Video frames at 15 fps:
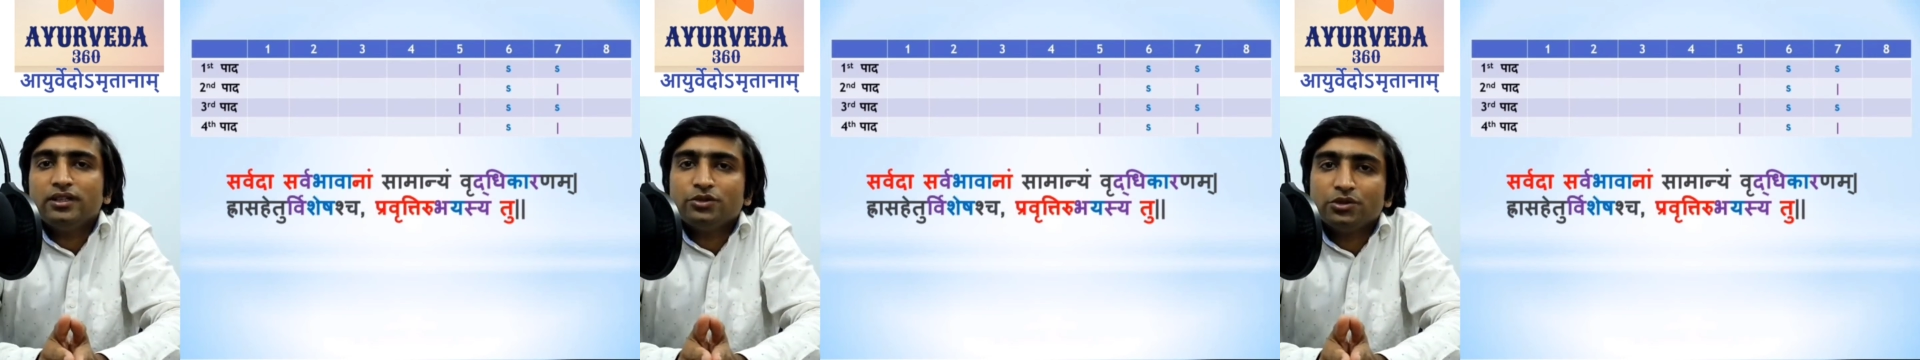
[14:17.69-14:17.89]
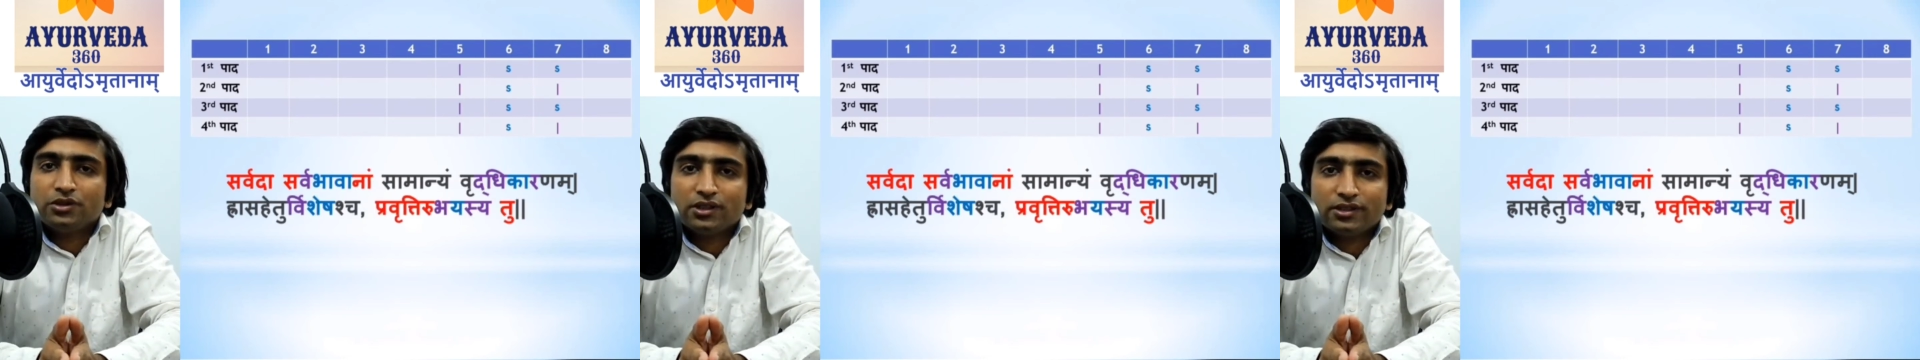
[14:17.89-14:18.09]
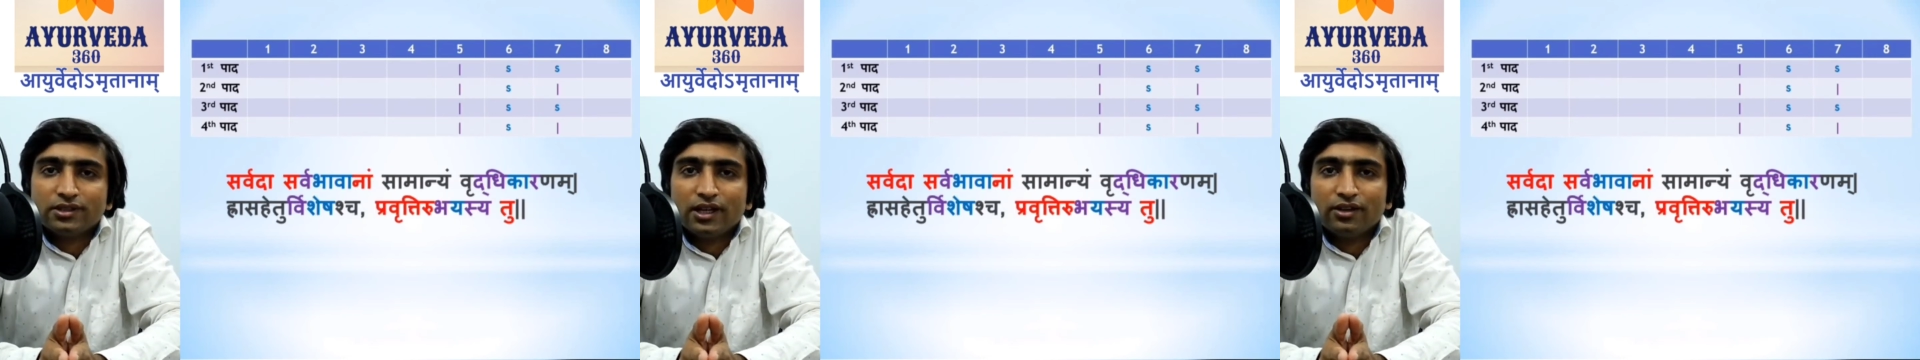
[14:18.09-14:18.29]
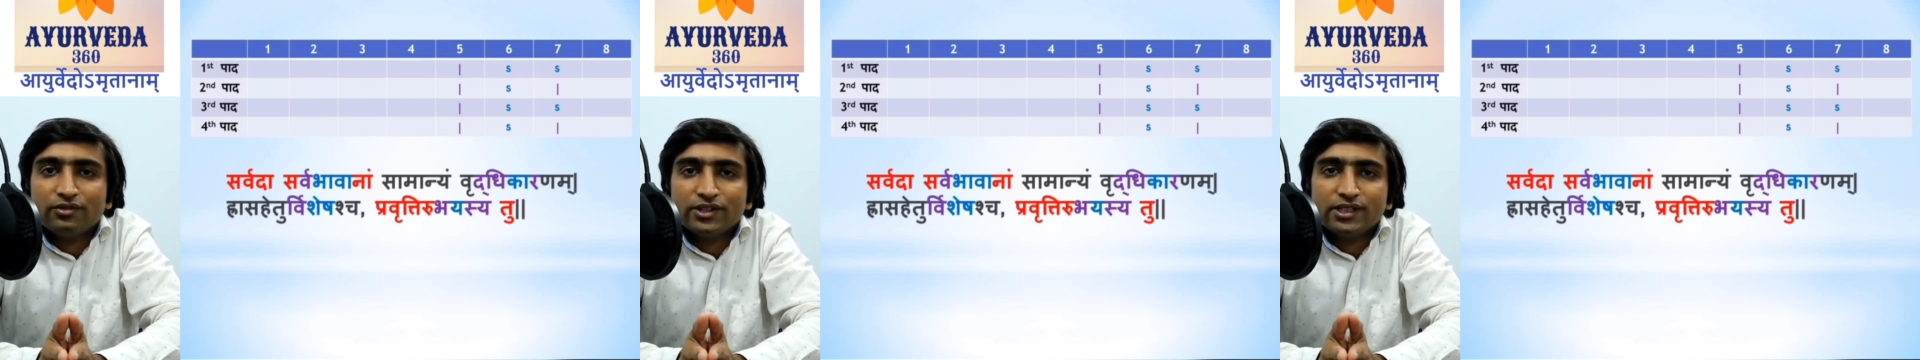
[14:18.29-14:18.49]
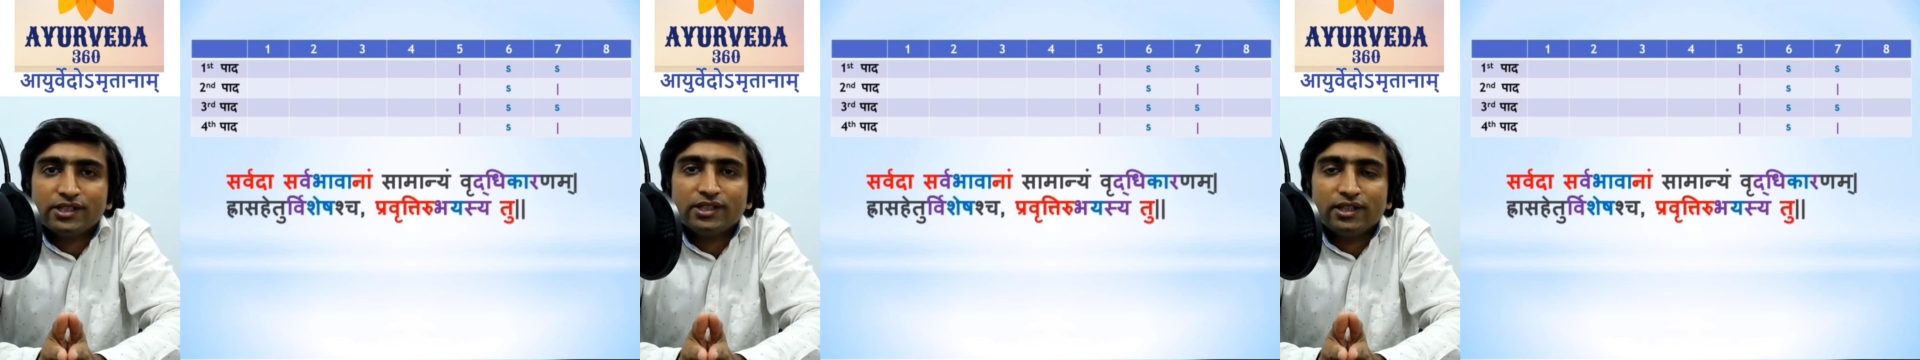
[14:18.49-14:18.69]
Sutrasthana
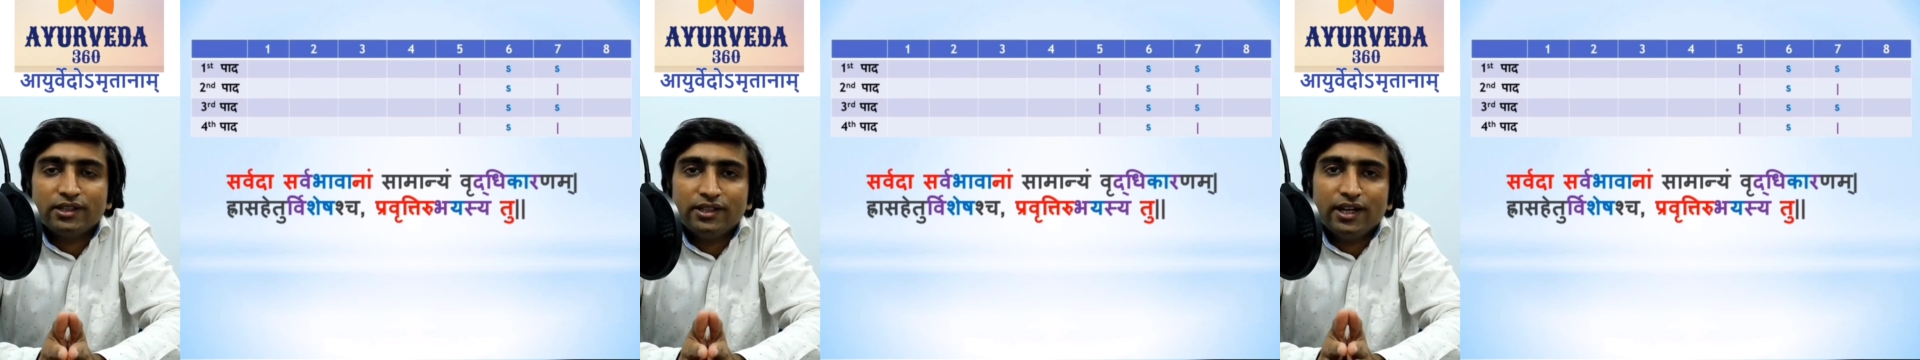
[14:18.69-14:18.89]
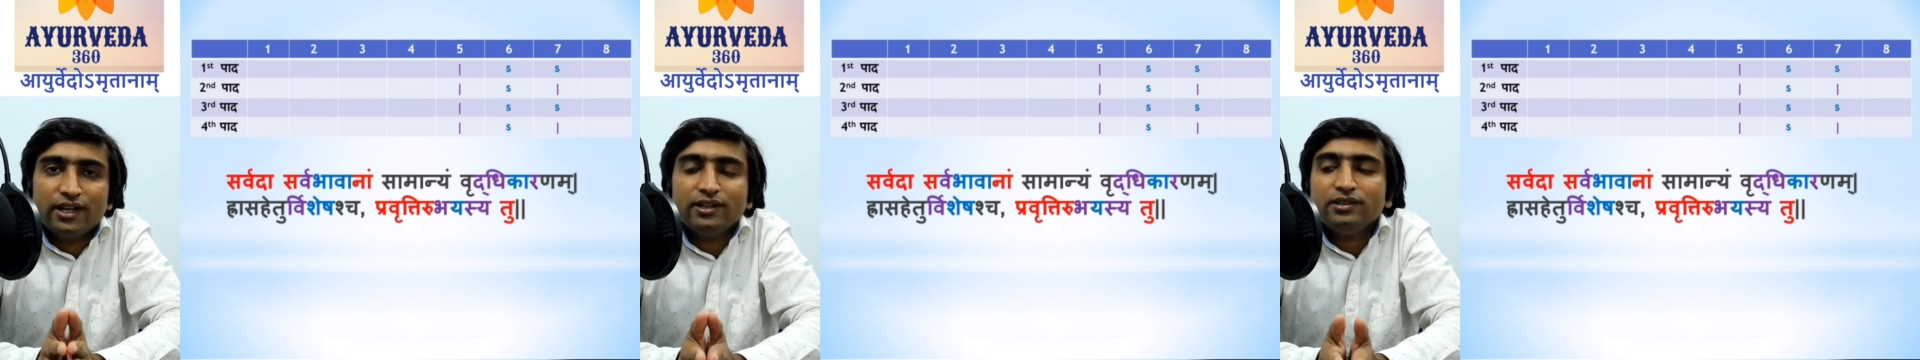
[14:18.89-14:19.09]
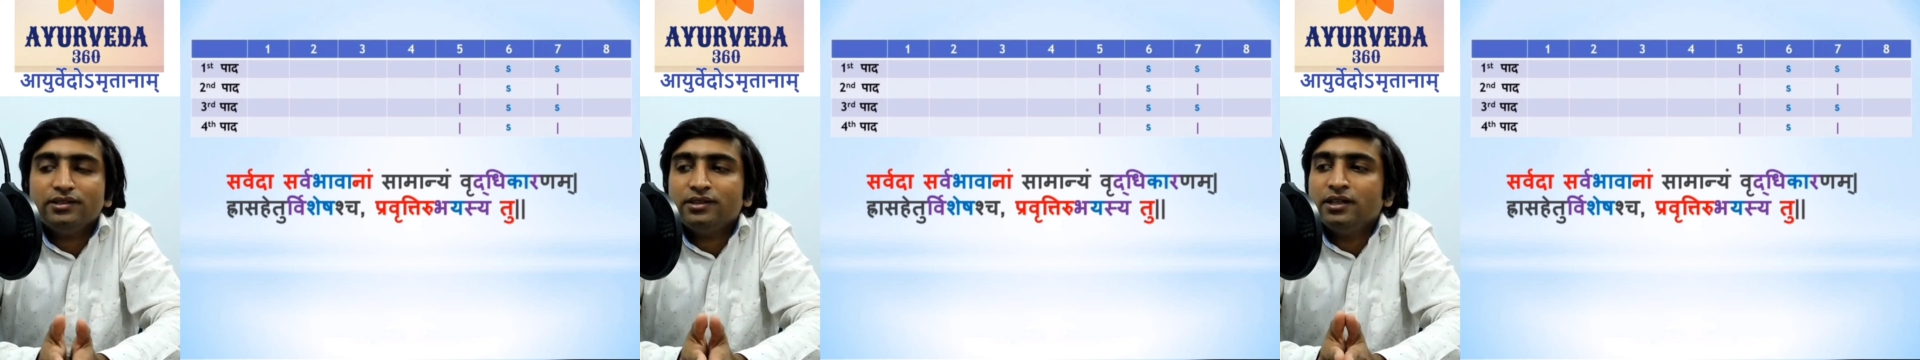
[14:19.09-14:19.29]
first adhyaya.